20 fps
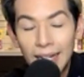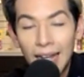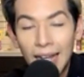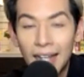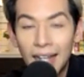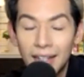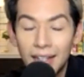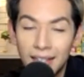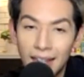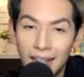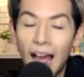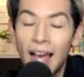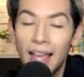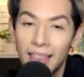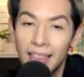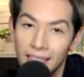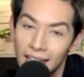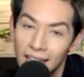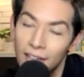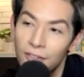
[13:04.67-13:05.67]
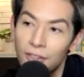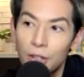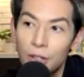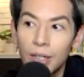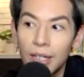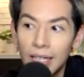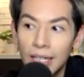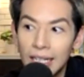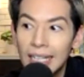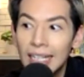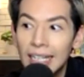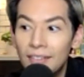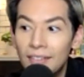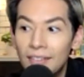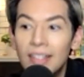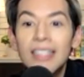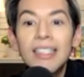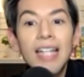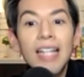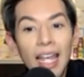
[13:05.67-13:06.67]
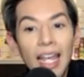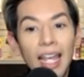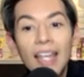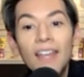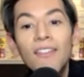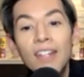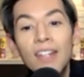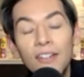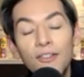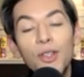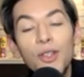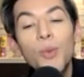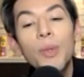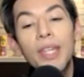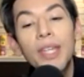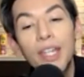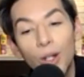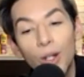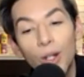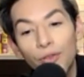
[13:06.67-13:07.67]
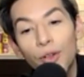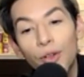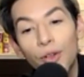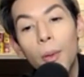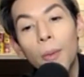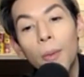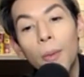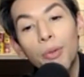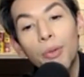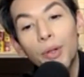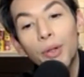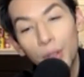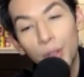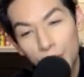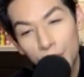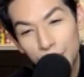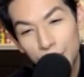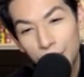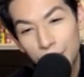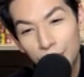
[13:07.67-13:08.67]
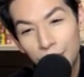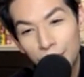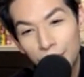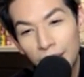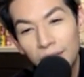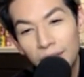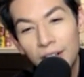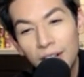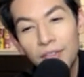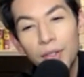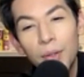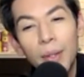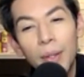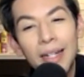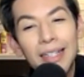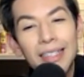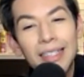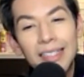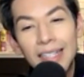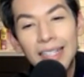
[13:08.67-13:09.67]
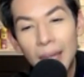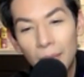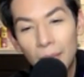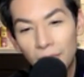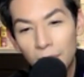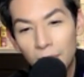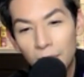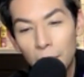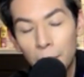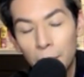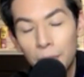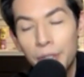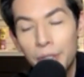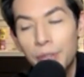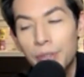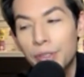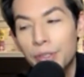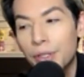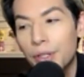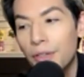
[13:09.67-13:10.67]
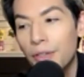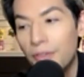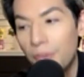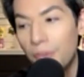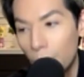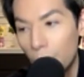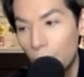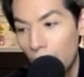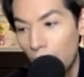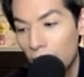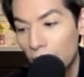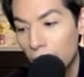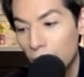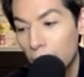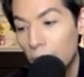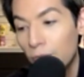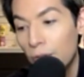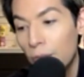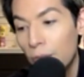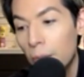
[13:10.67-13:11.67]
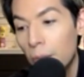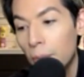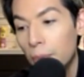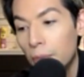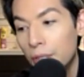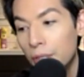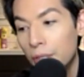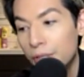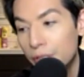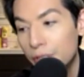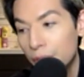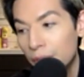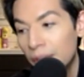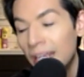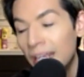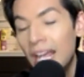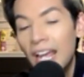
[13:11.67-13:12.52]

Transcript: I I think if you're gonna even take even if you hear from a producer, even if you get a DM from a producer, a phone call for, from a producer,